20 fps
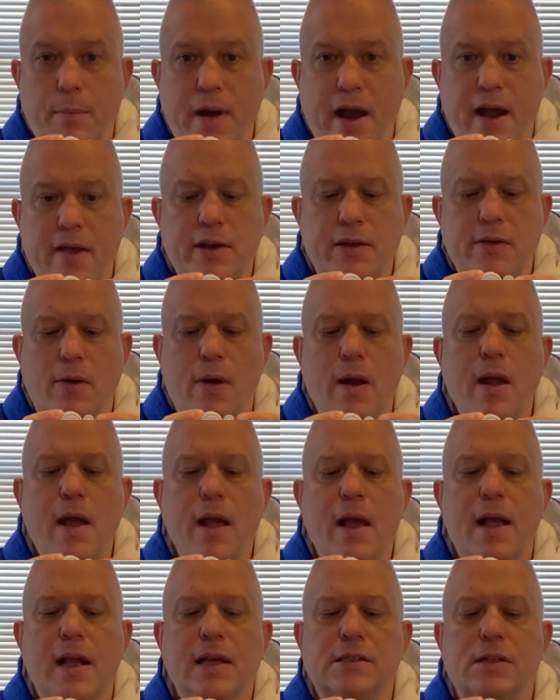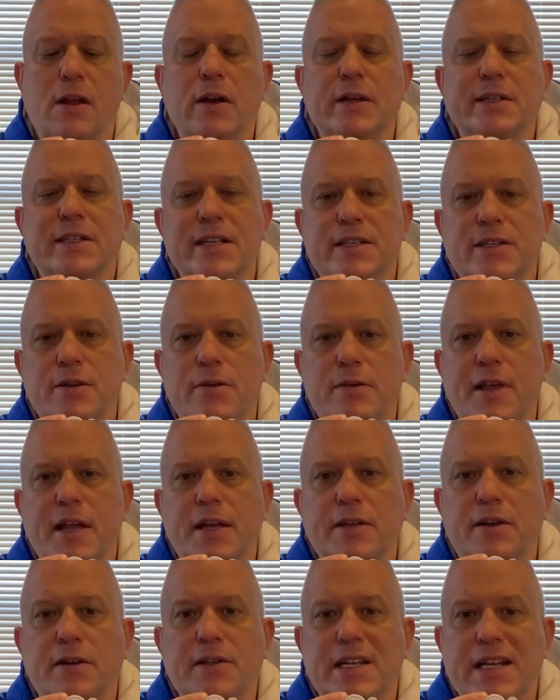by the door. As long as these two
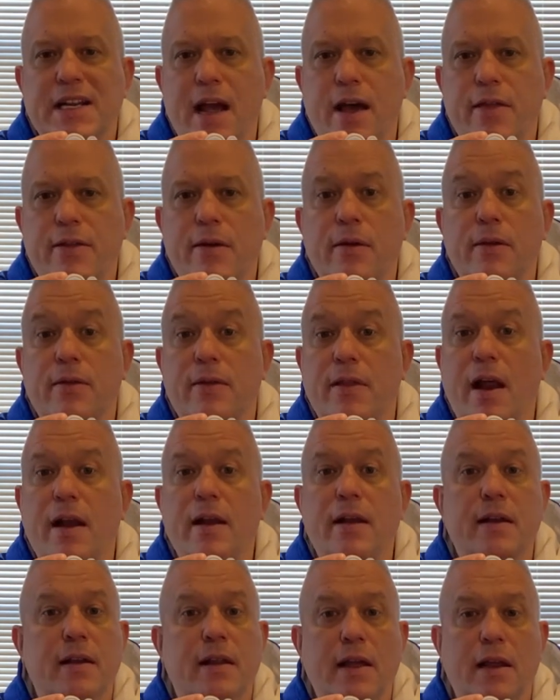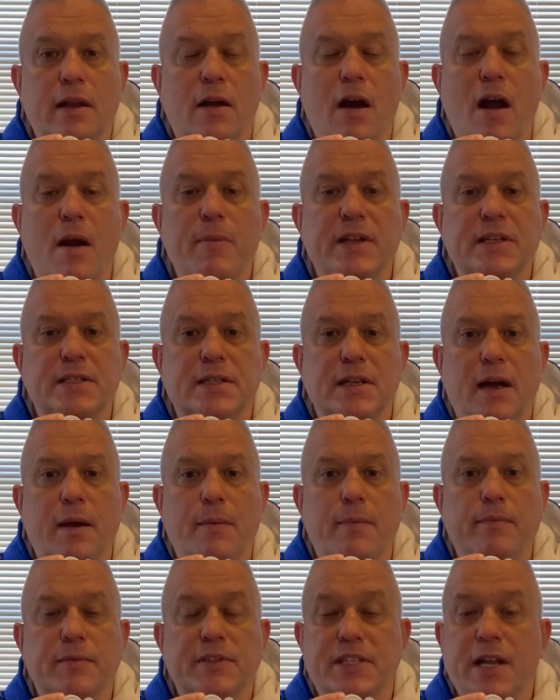things are together, then the alarm is
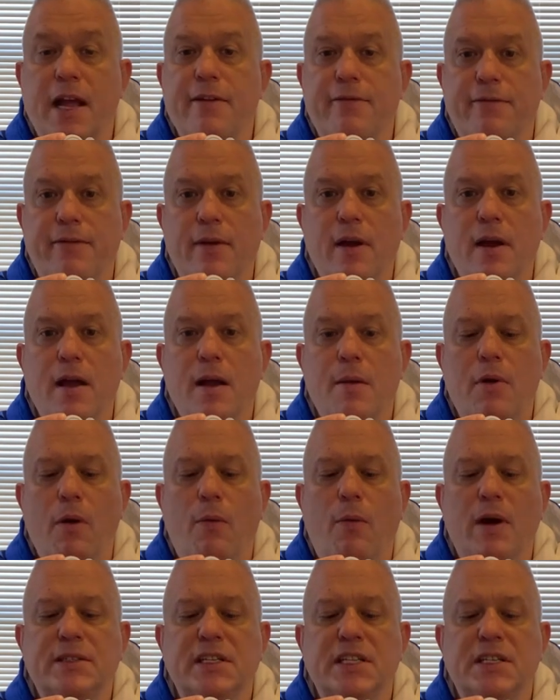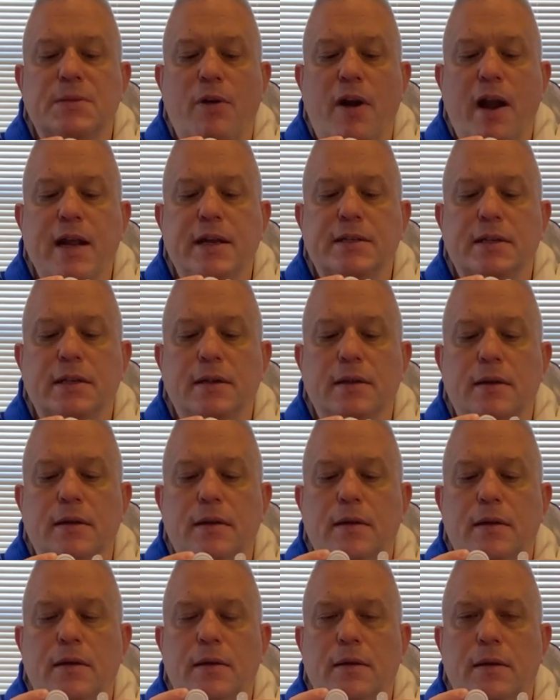safe. But once this breaks,
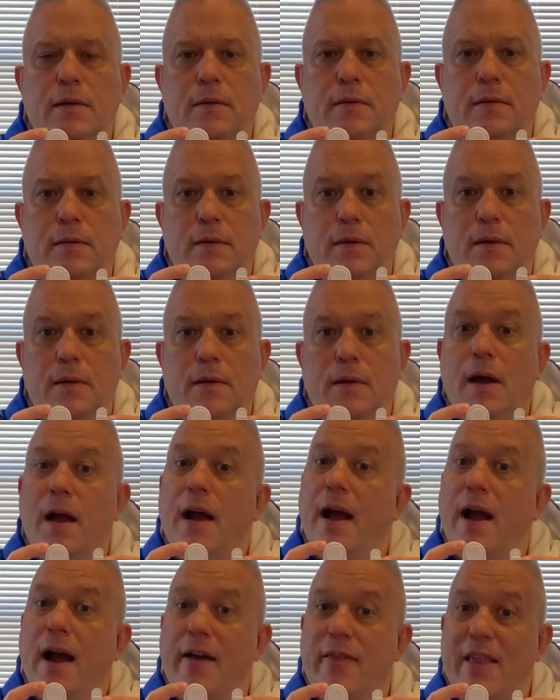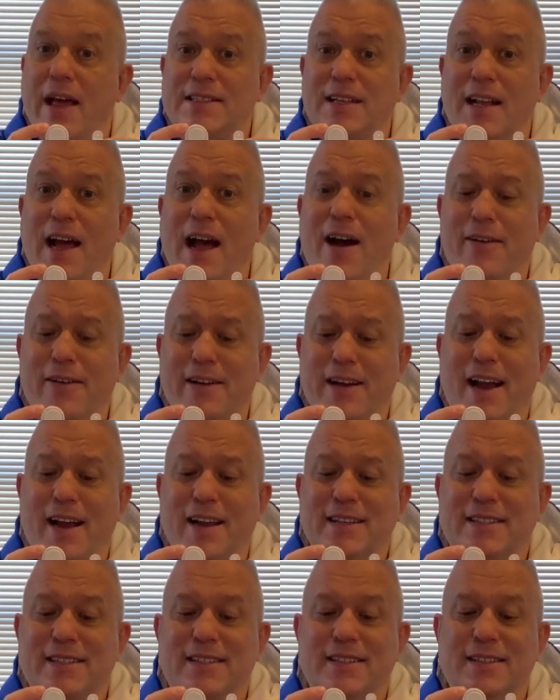and that's loud,
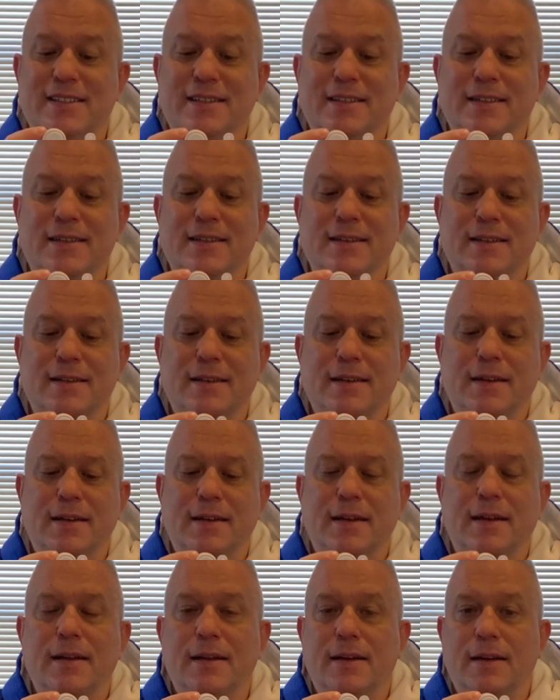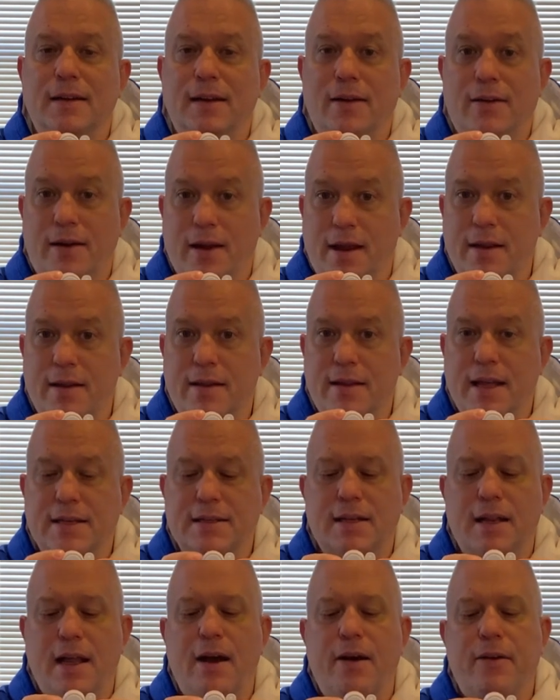guys. Okay,
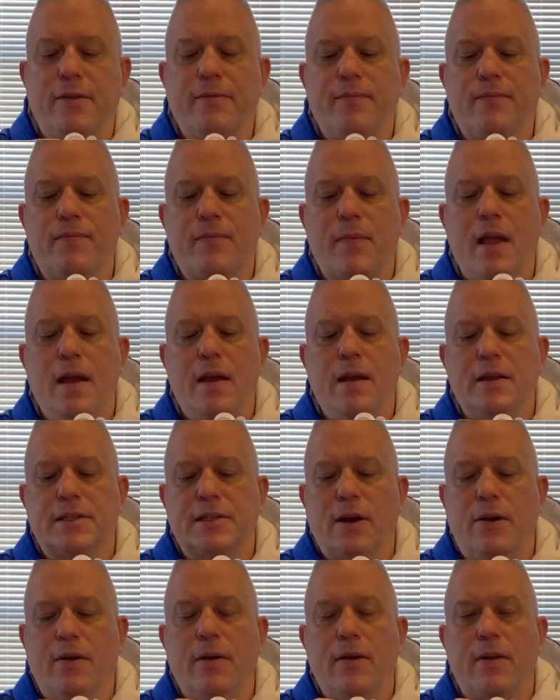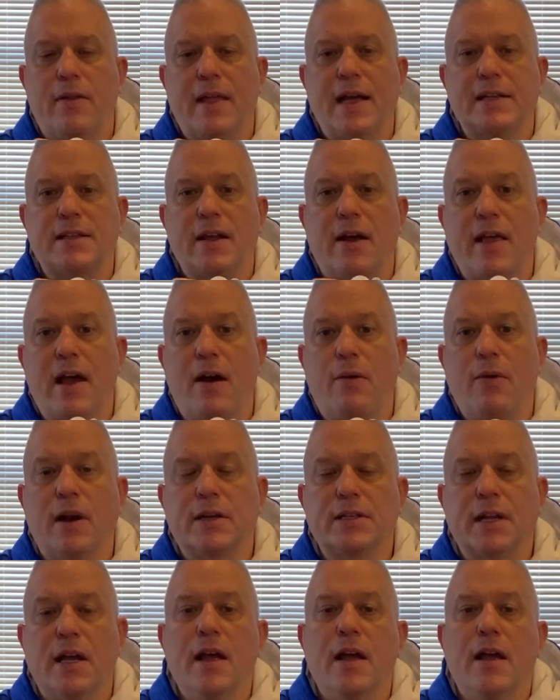that's loud. So that's how that
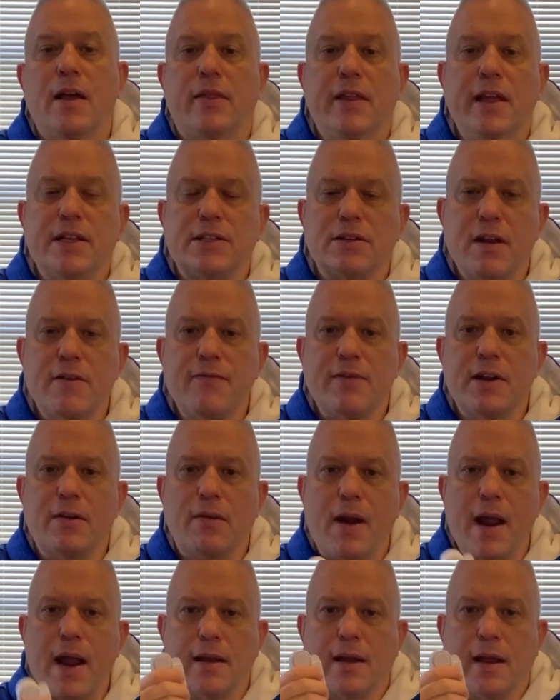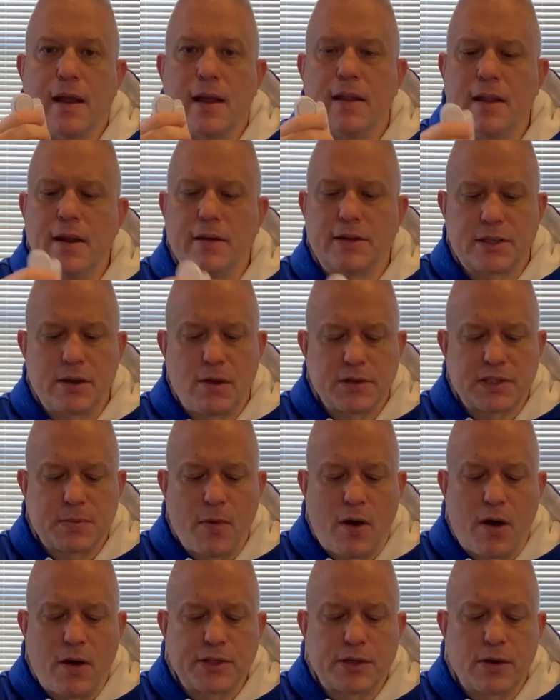works. These are even great. They're so
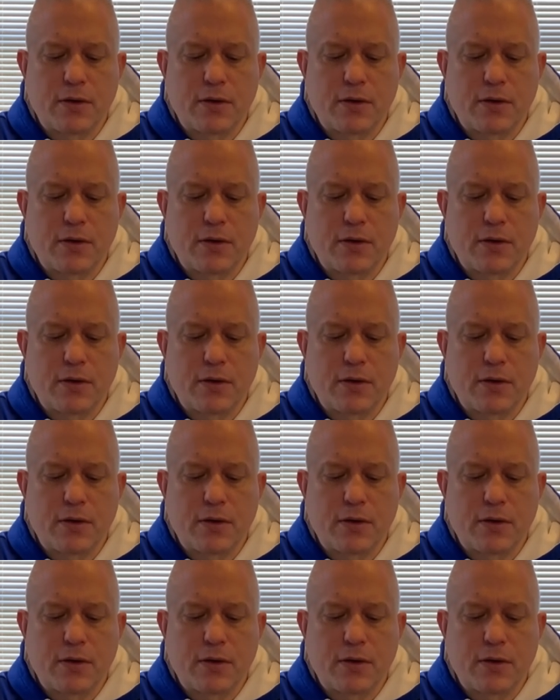small,